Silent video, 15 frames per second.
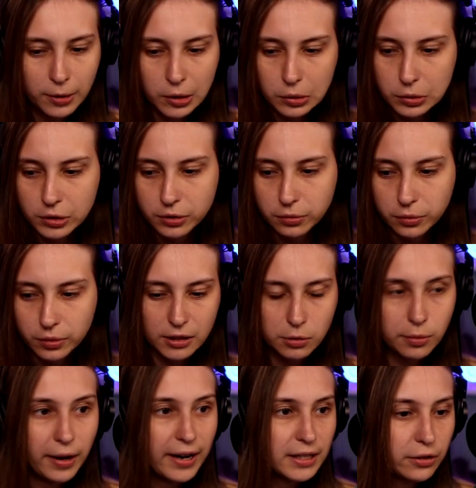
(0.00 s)
mode. This
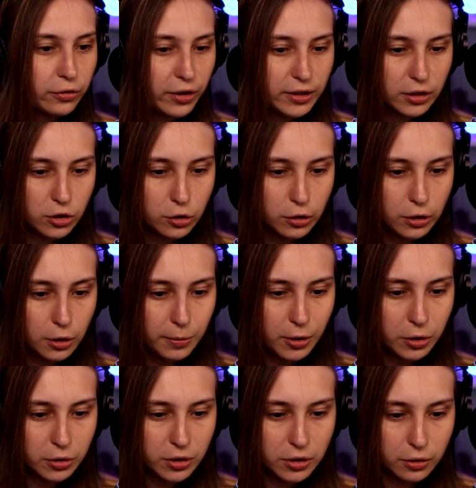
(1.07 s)
will activate the studio
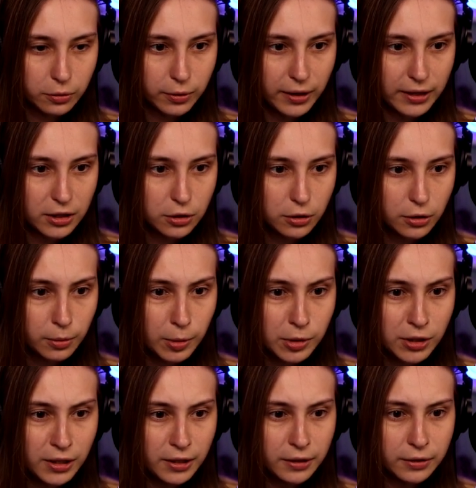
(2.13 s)
mode. So we got studio mode
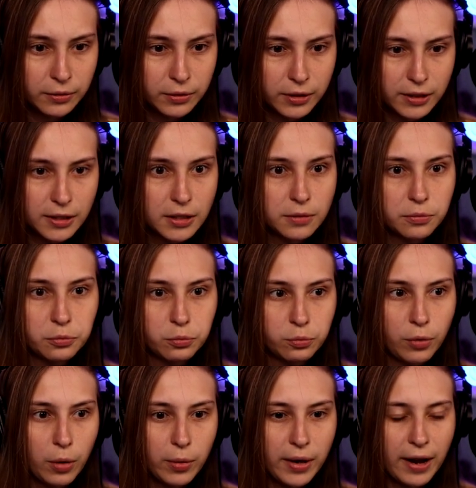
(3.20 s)
here. This is
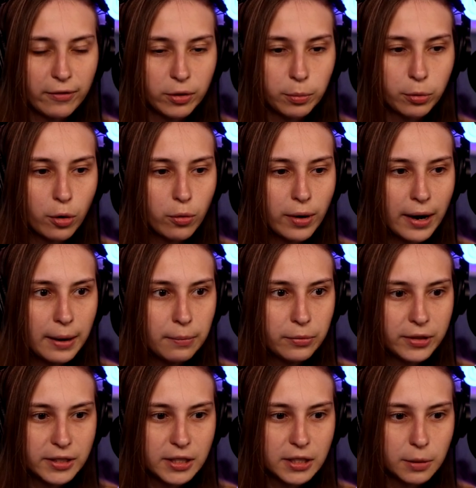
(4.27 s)
what we have in program.
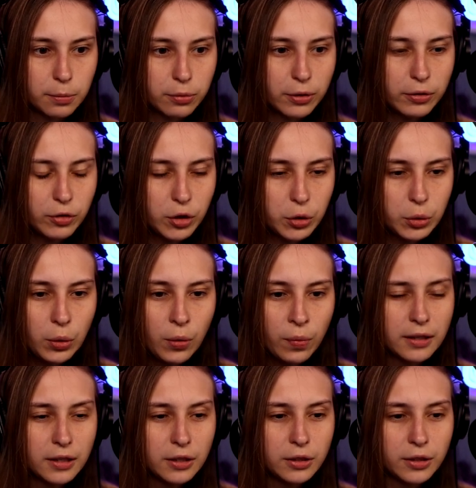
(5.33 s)
This is the preview.
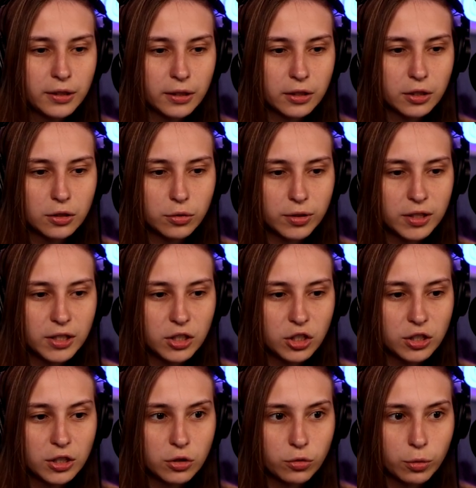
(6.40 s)
You can also
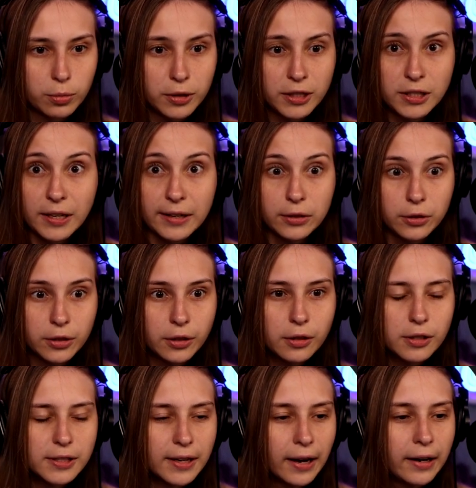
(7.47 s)
transition this from this side to the
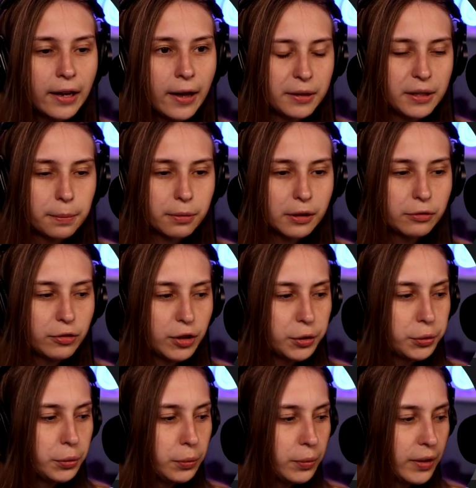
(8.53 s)
other side. But the
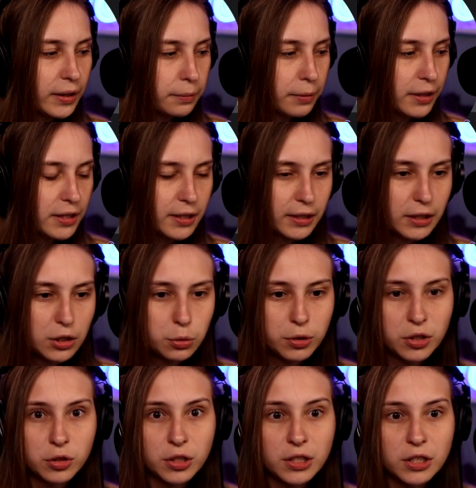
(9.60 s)
preview, we can basically
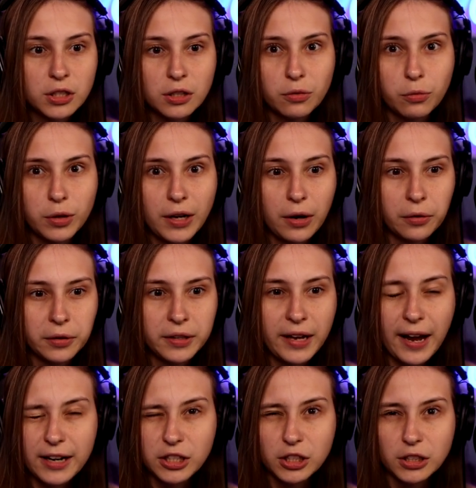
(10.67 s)
switch scenes without it
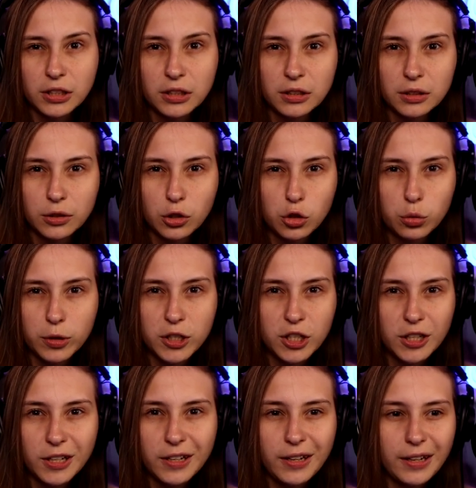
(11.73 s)
actually
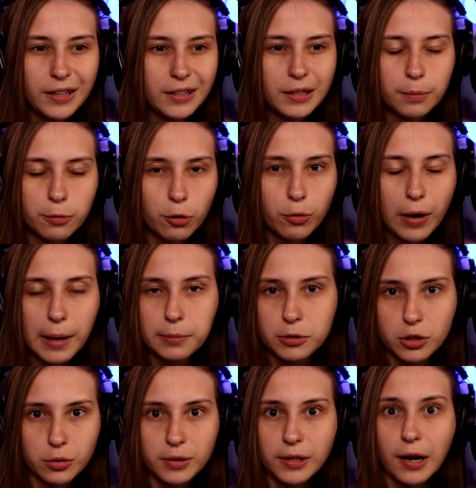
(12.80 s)
switching in the program,
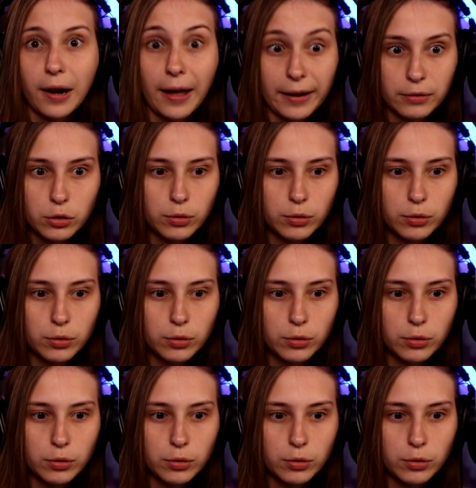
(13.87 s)
so in the live